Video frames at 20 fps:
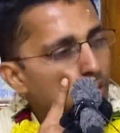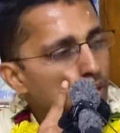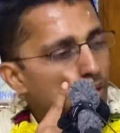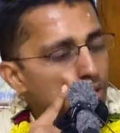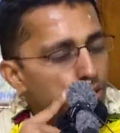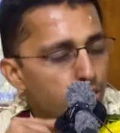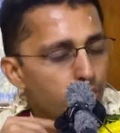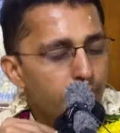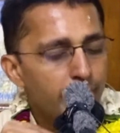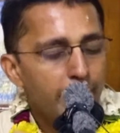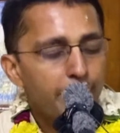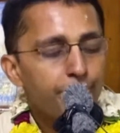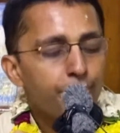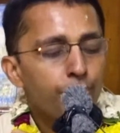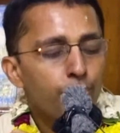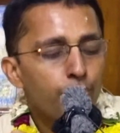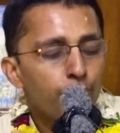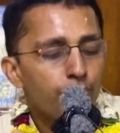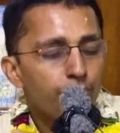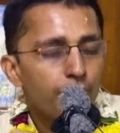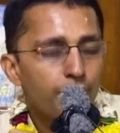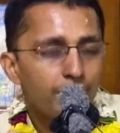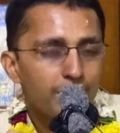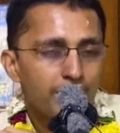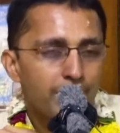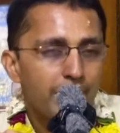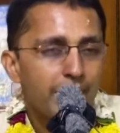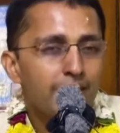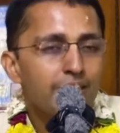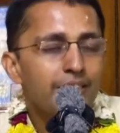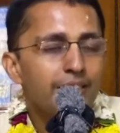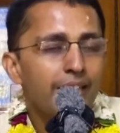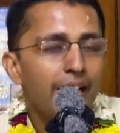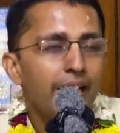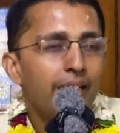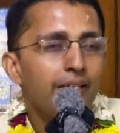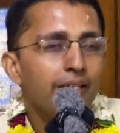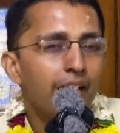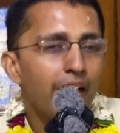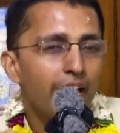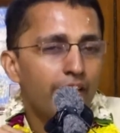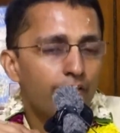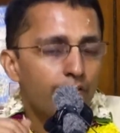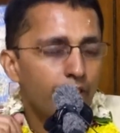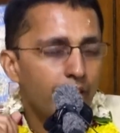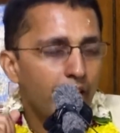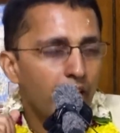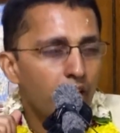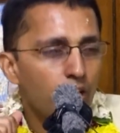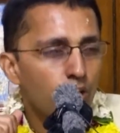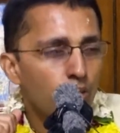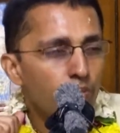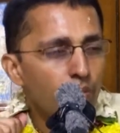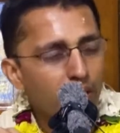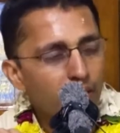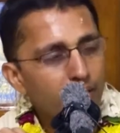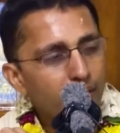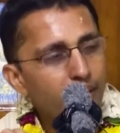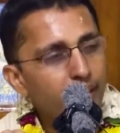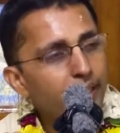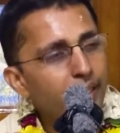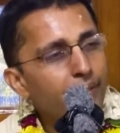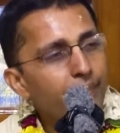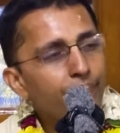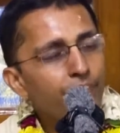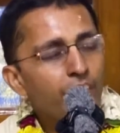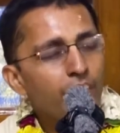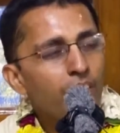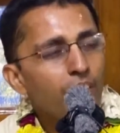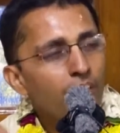So therefore, we must understand that we can do bhakti